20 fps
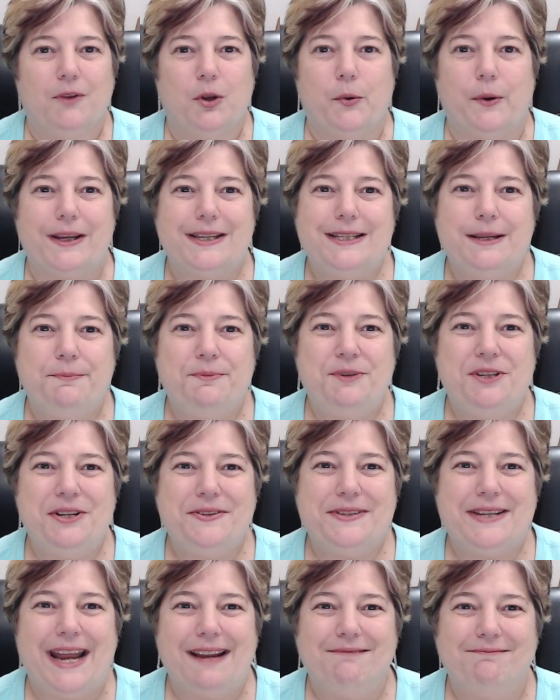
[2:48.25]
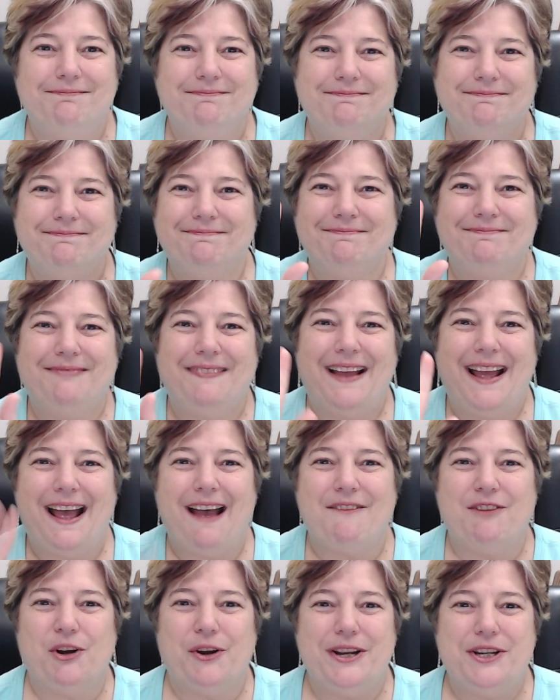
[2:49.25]
Quick Tip Tuesday.
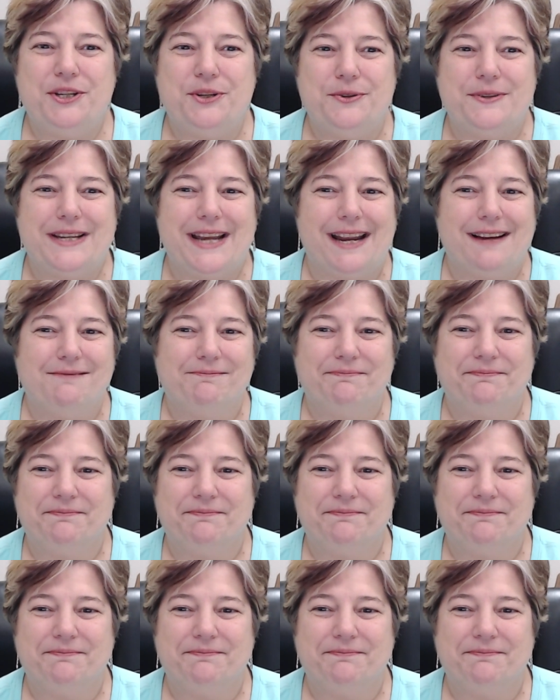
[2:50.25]
Have a great Tuesday.